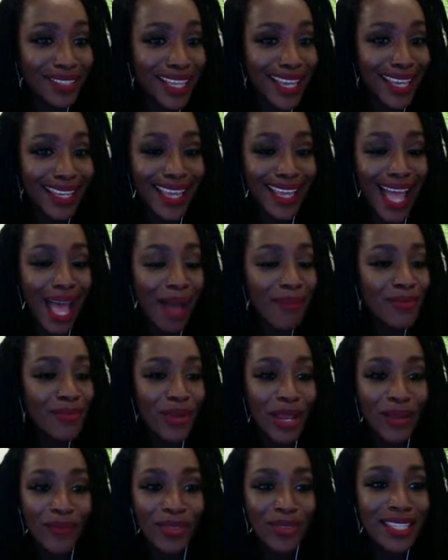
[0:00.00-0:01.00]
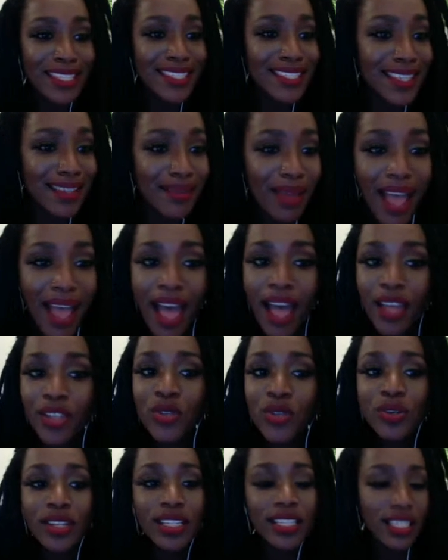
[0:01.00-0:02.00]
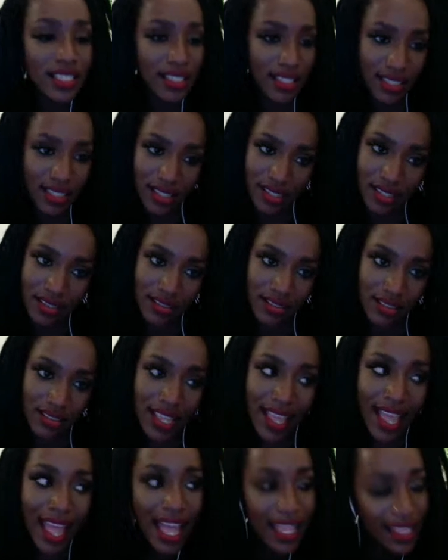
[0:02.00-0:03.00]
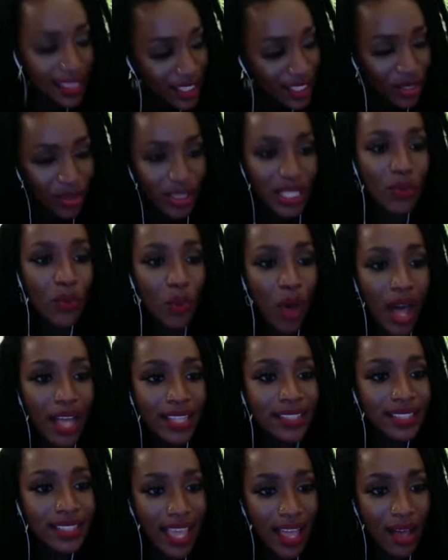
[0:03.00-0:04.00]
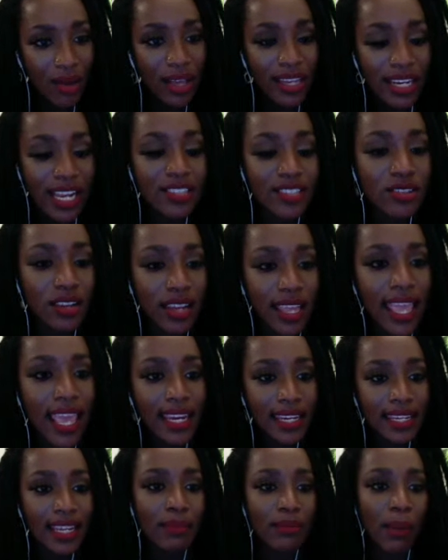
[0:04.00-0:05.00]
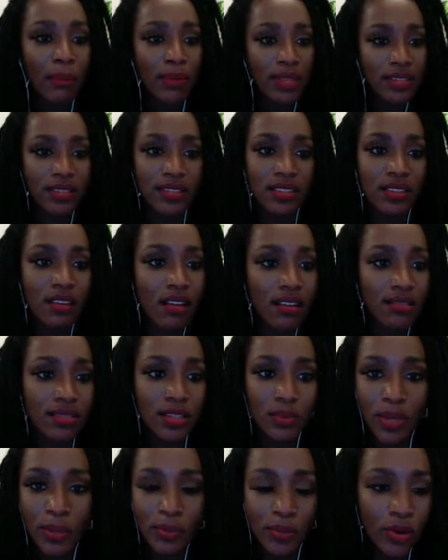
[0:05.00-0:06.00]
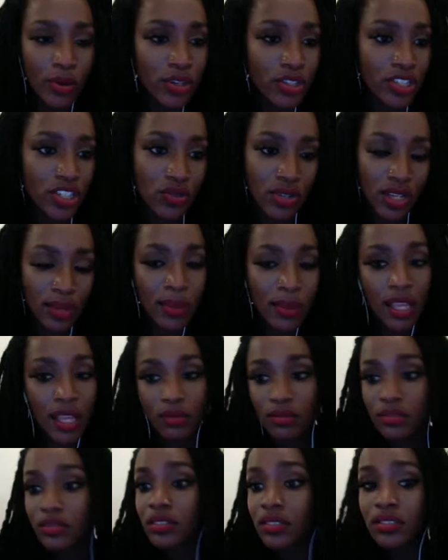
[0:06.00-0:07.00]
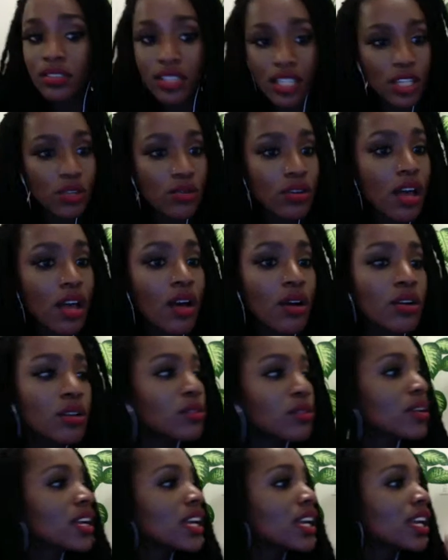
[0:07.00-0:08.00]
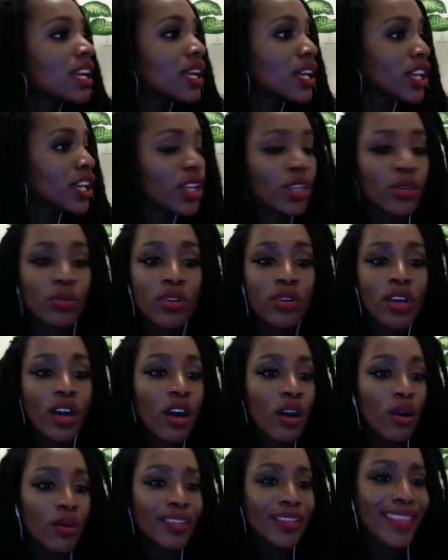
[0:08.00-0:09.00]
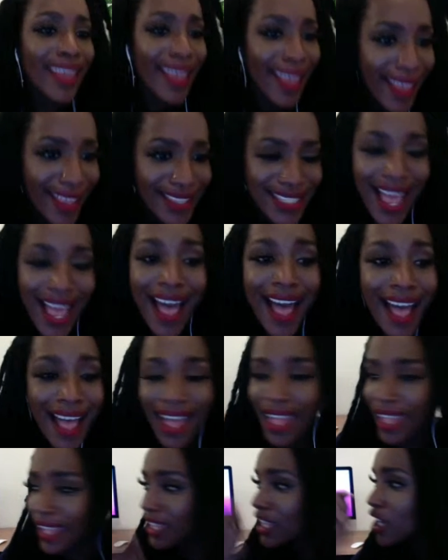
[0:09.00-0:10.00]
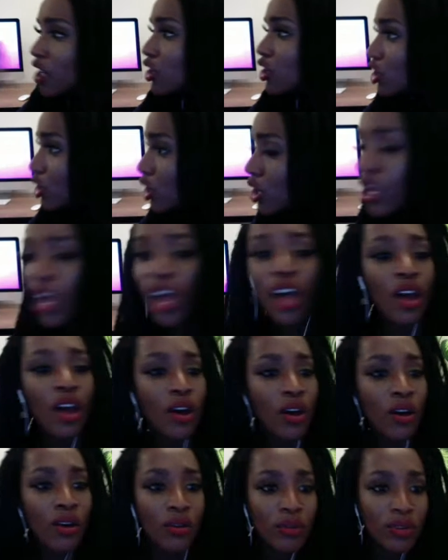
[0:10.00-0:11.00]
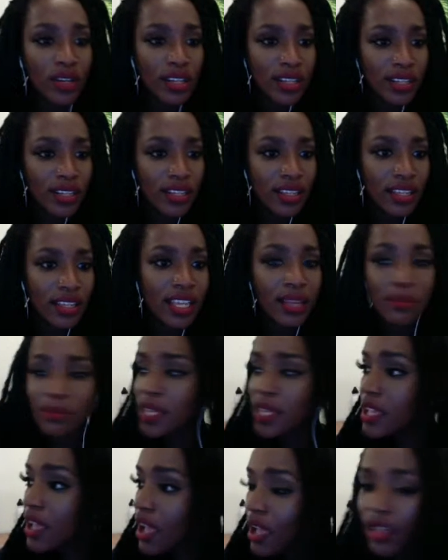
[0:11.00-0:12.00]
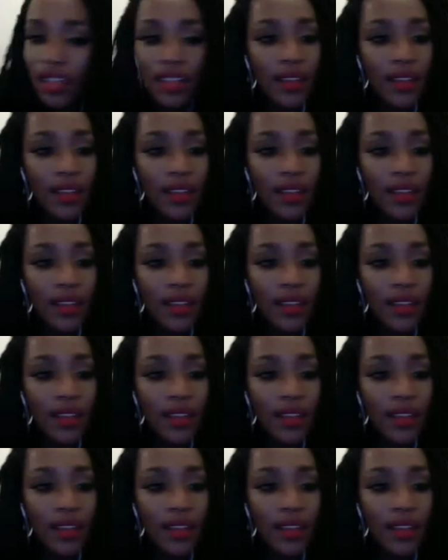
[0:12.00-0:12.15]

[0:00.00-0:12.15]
Like, I'm great with the team. You listen. I literally walked out and I started handing out my business cards to people on the street. I'm like, here you go. Here you go. Yes. Hi. Here you go. Hit me up.